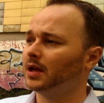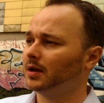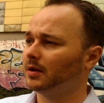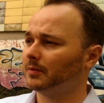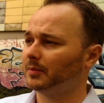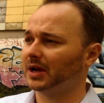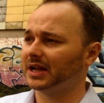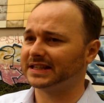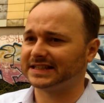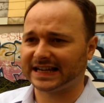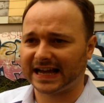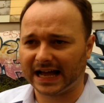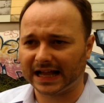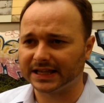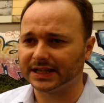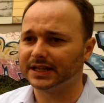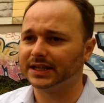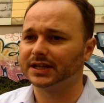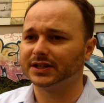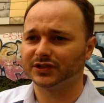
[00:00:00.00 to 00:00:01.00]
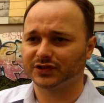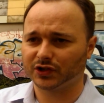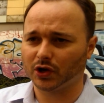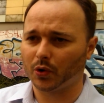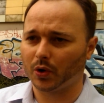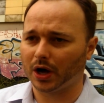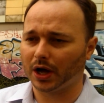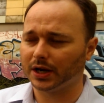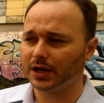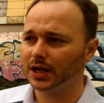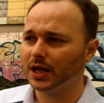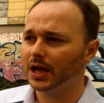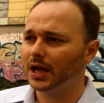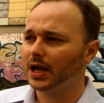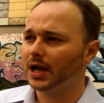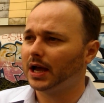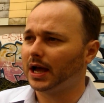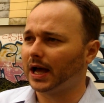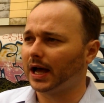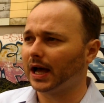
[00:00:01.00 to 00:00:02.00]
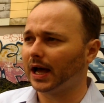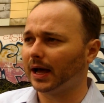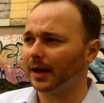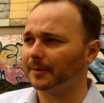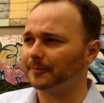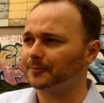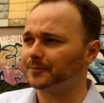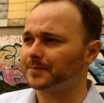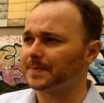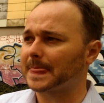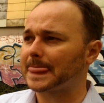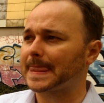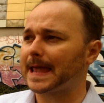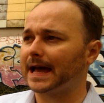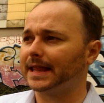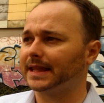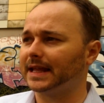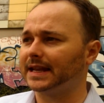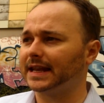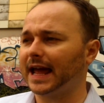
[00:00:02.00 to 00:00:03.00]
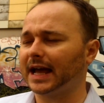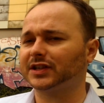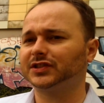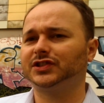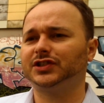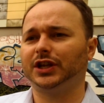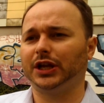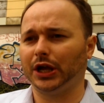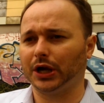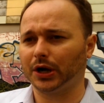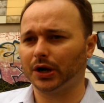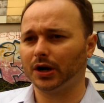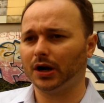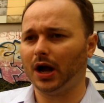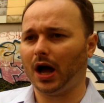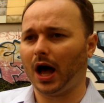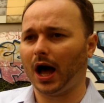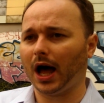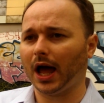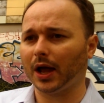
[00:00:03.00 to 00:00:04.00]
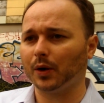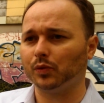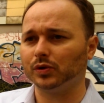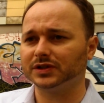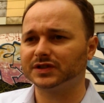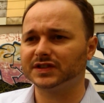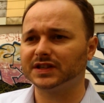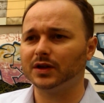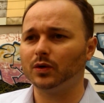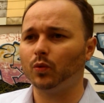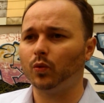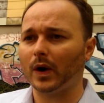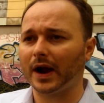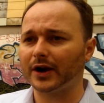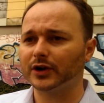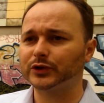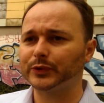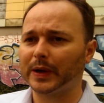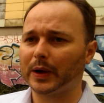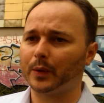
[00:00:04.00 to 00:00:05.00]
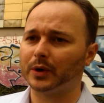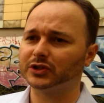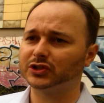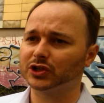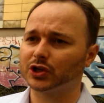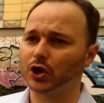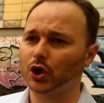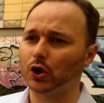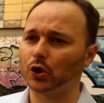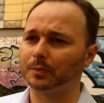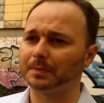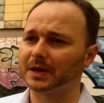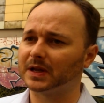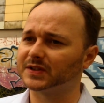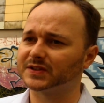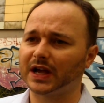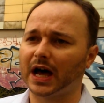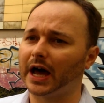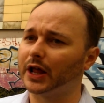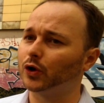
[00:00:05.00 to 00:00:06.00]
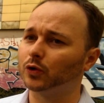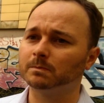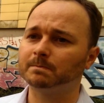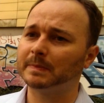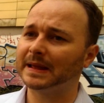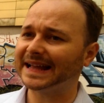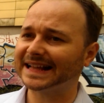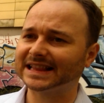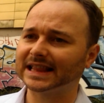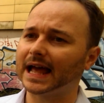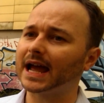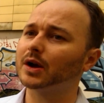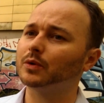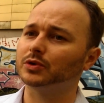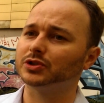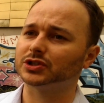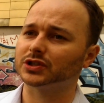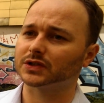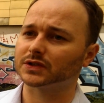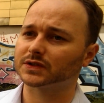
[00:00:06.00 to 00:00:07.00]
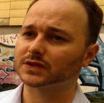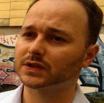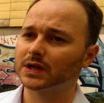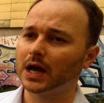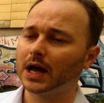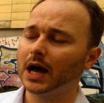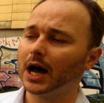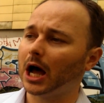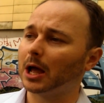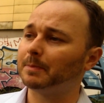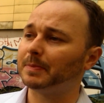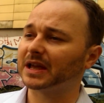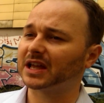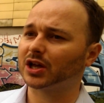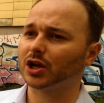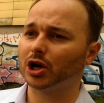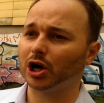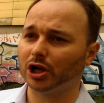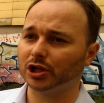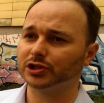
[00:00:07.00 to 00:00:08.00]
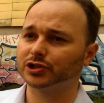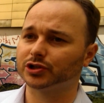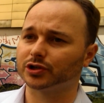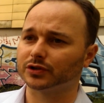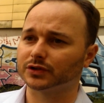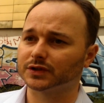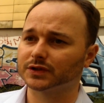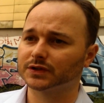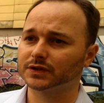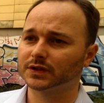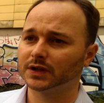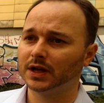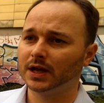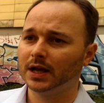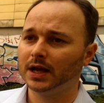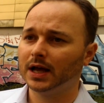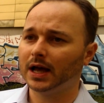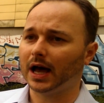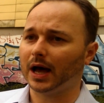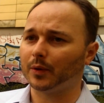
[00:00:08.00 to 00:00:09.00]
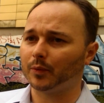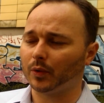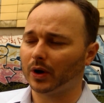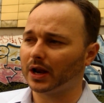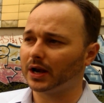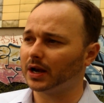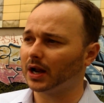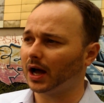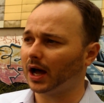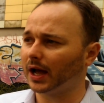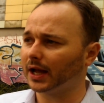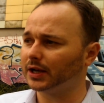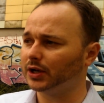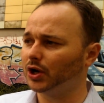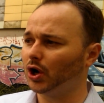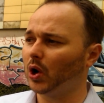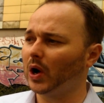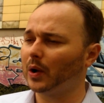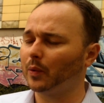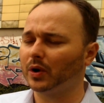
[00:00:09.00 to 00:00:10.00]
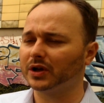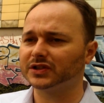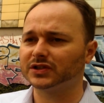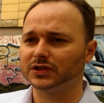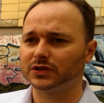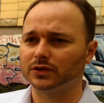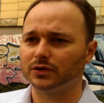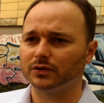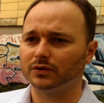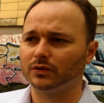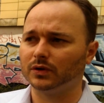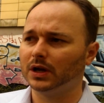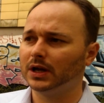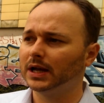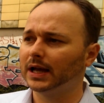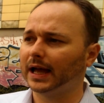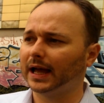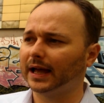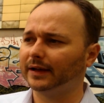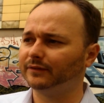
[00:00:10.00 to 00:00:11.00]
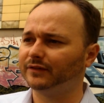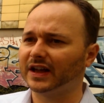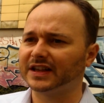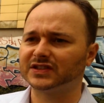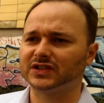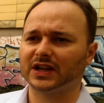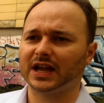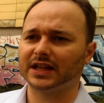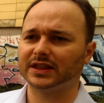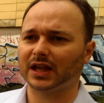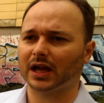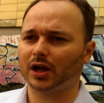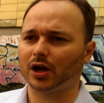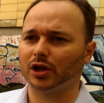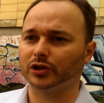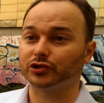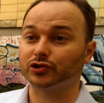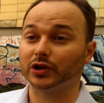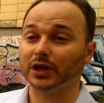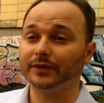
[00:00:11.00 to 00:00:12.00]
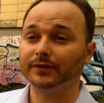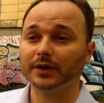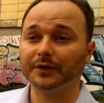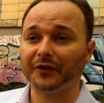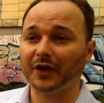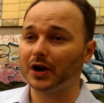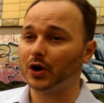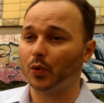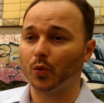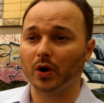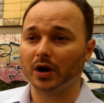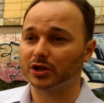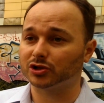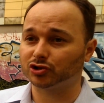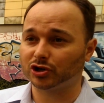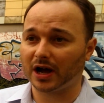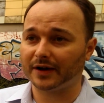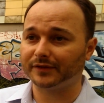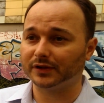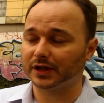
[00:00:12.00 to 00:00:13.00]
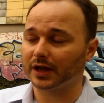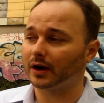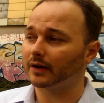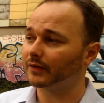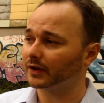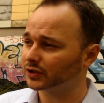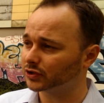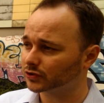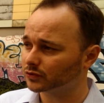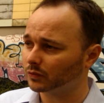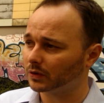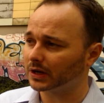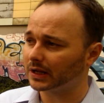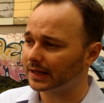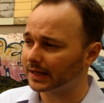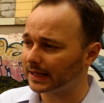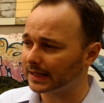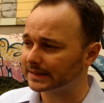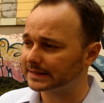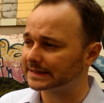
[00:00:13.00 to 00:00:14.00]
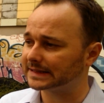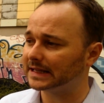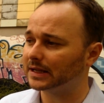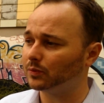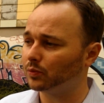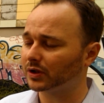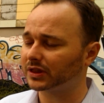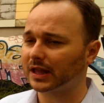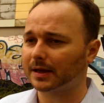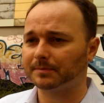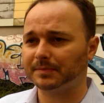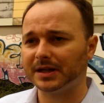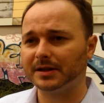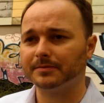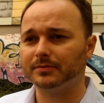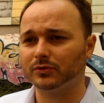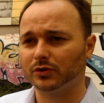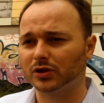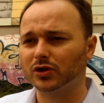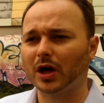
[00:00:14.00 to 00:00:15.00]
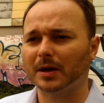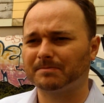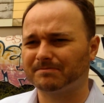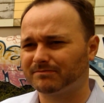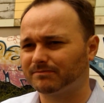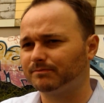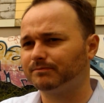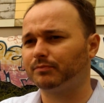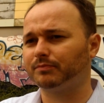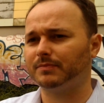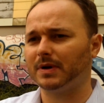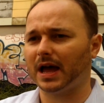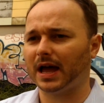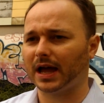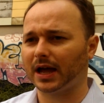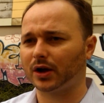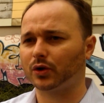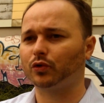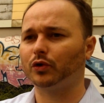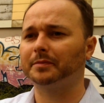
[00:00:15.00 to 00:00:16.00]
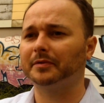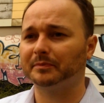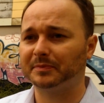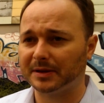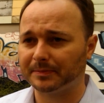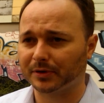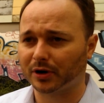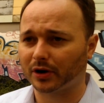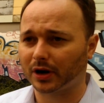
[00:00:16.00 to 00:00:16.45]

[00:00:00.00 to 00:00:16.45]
Italian and so on. And then next year, I will see where do I want to go, because I don't pick languages, I pick cultures. And when I know I want to investigate that culture, even if I don't want to travel there, if I just want to see what that group of people are